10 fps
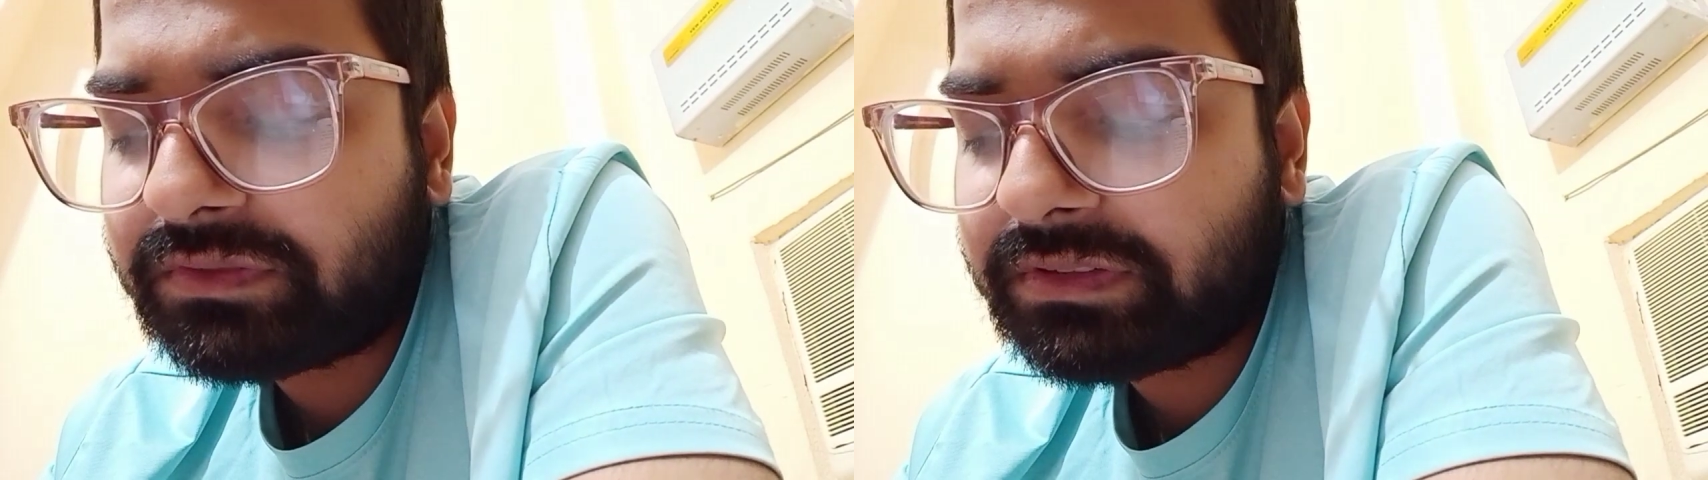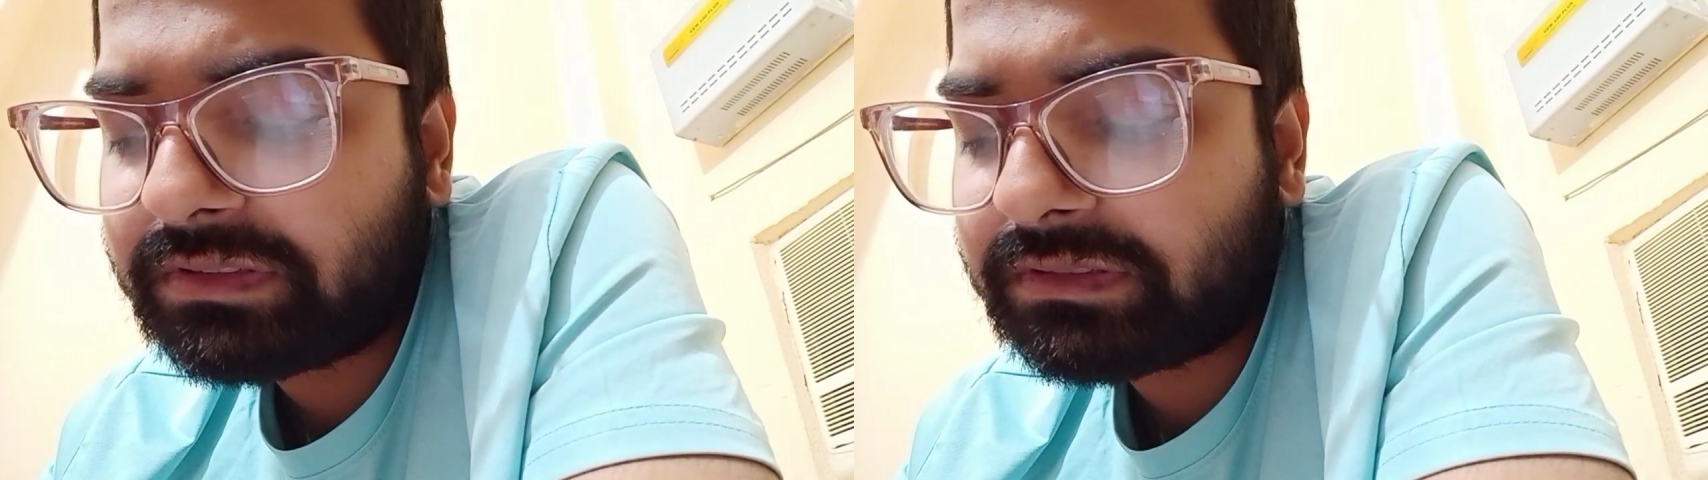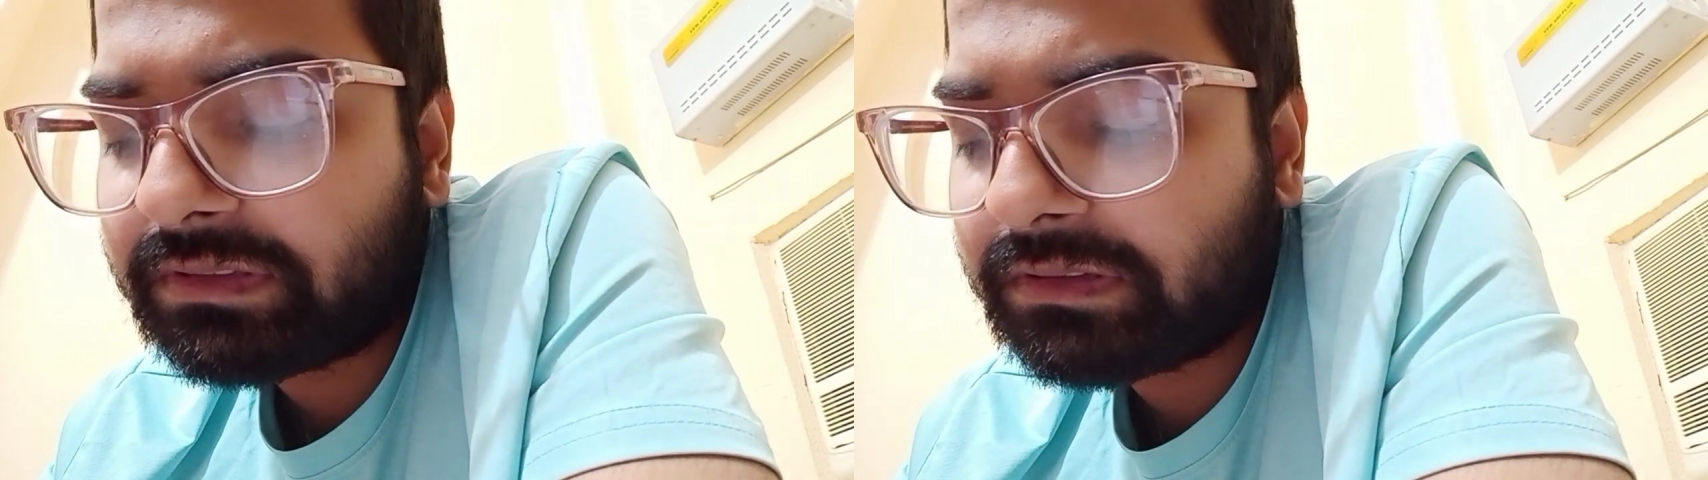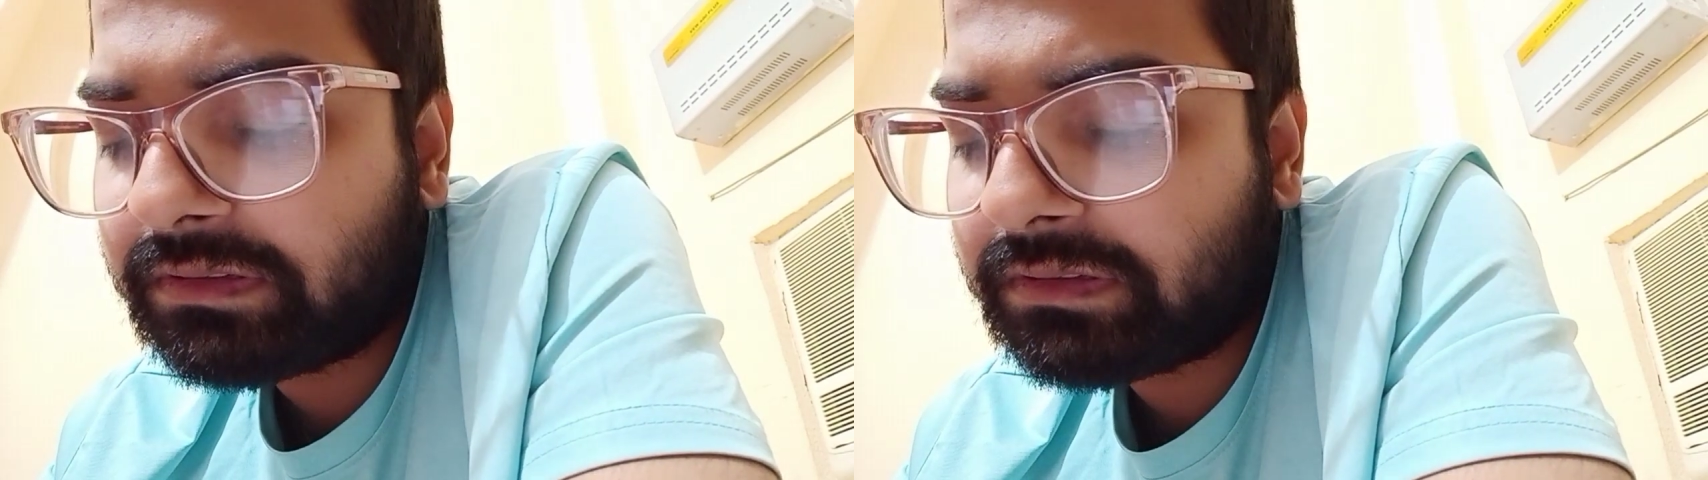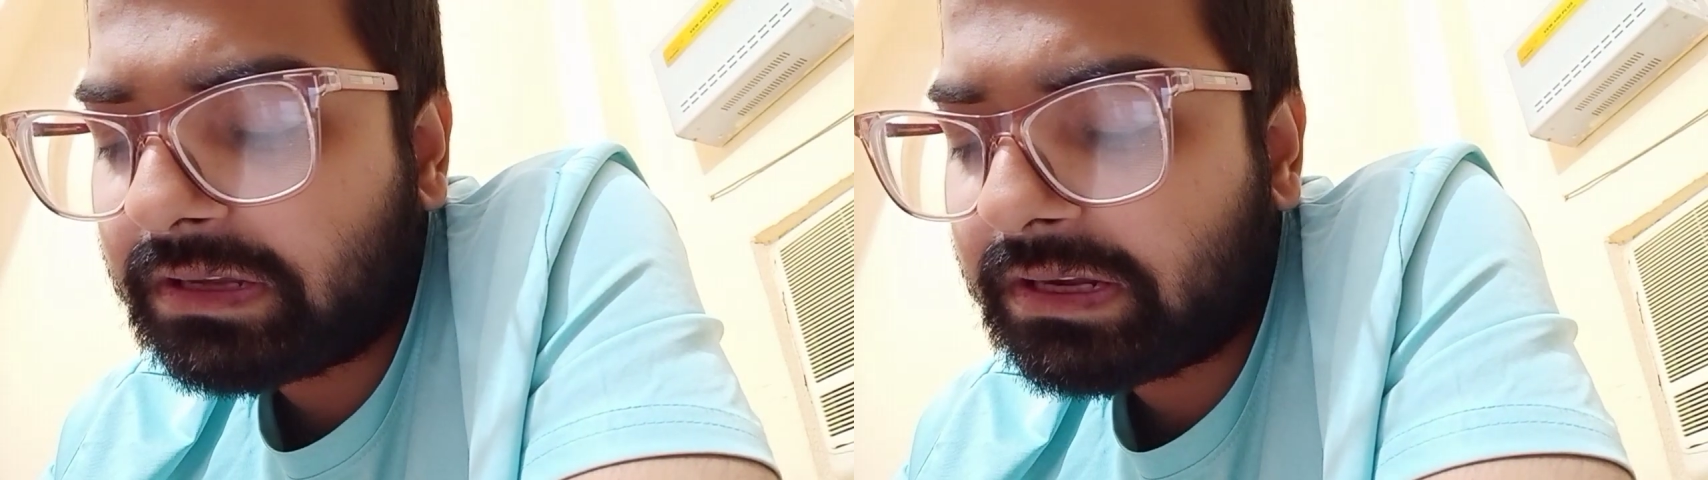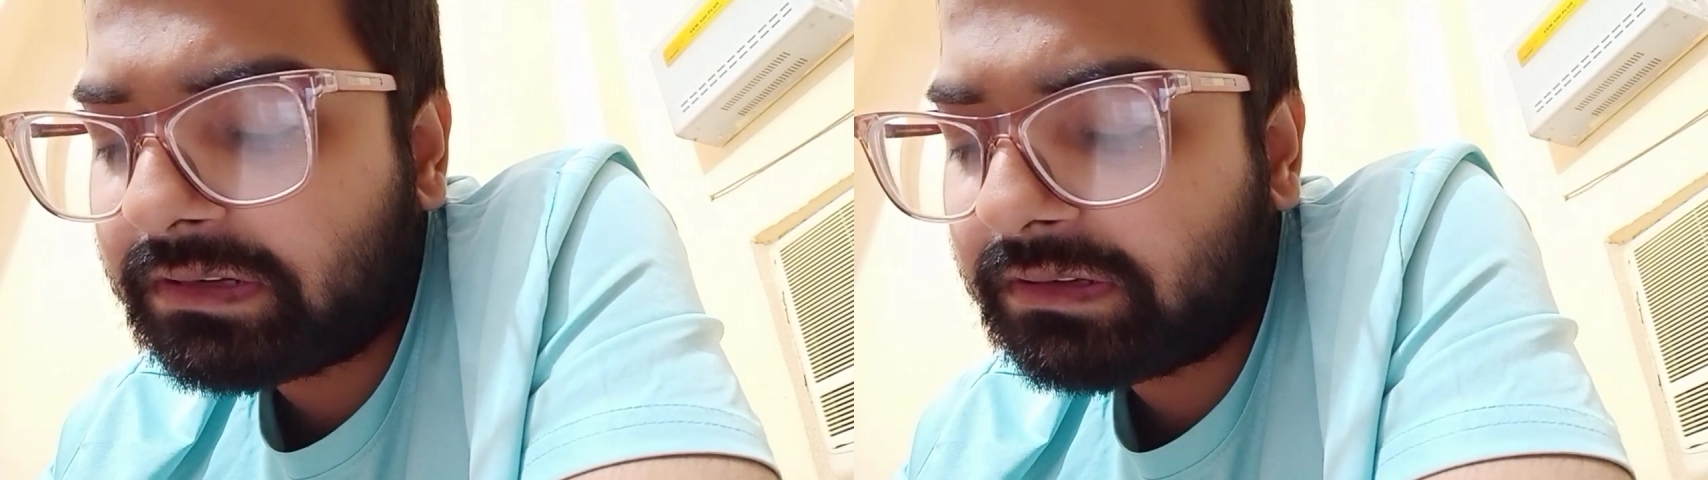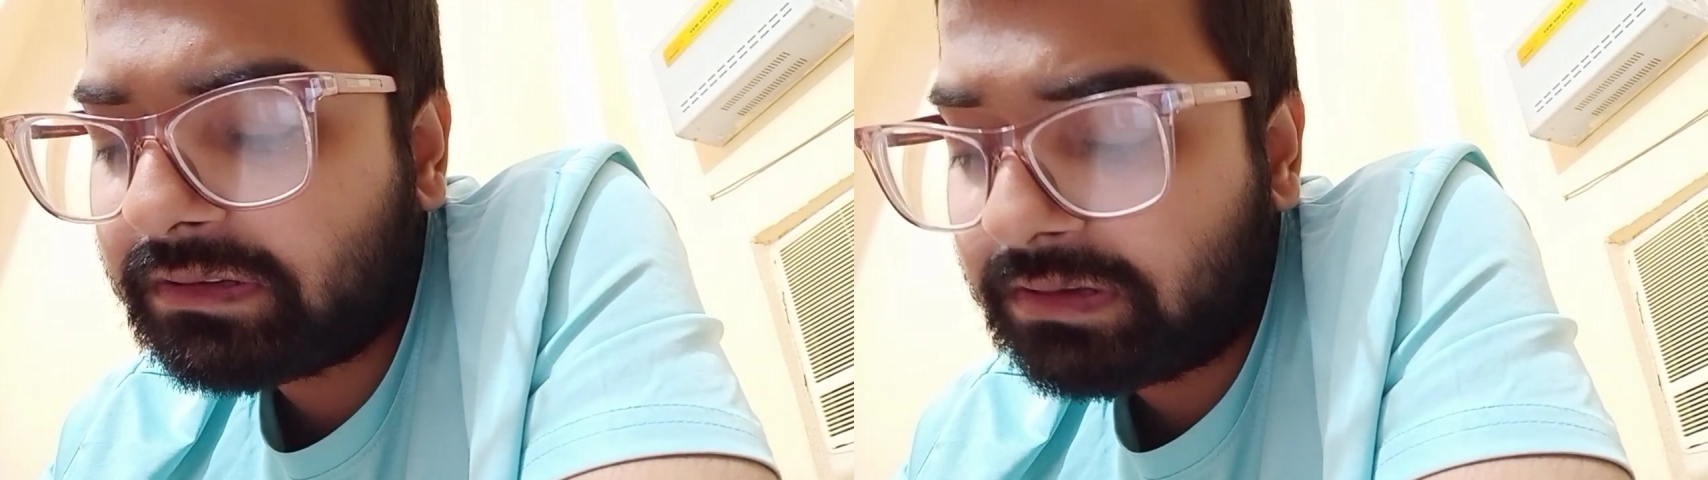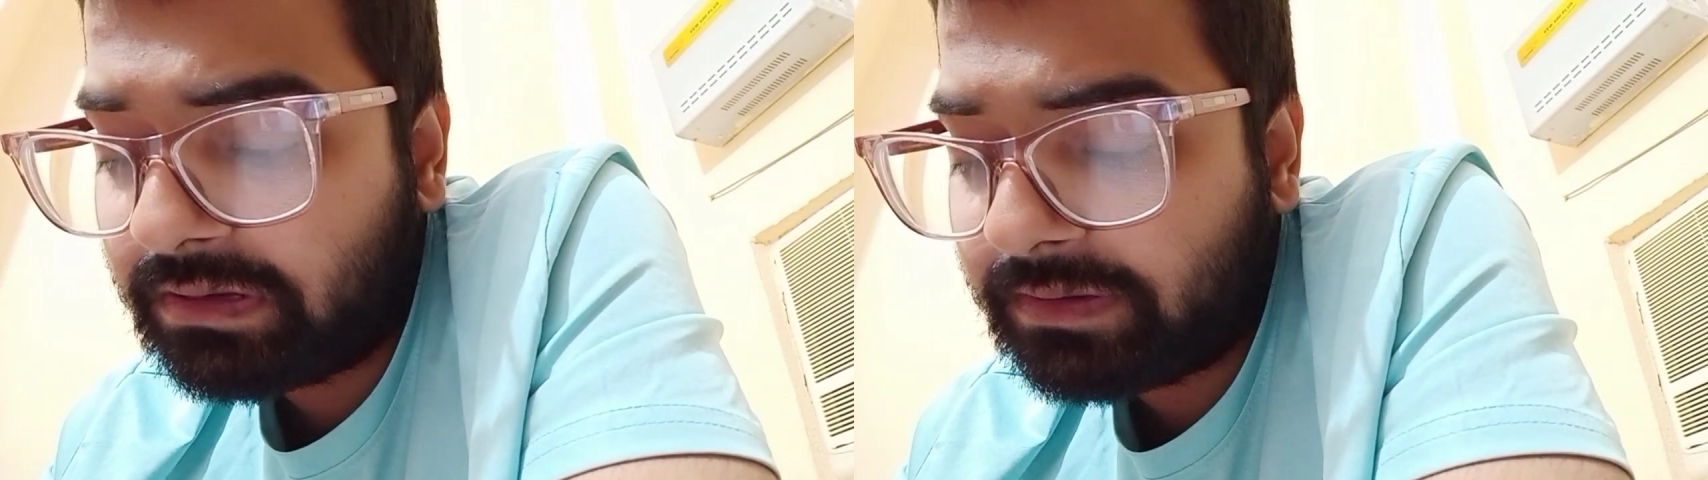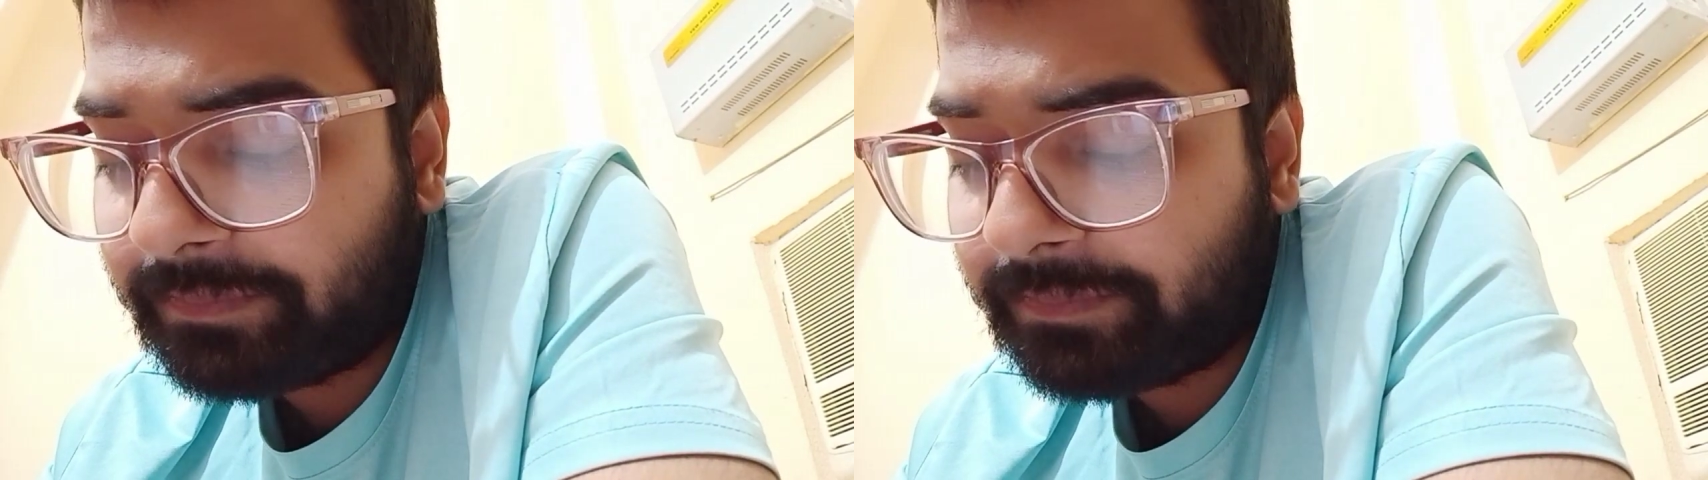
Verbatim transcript: fortresses uh, at uh,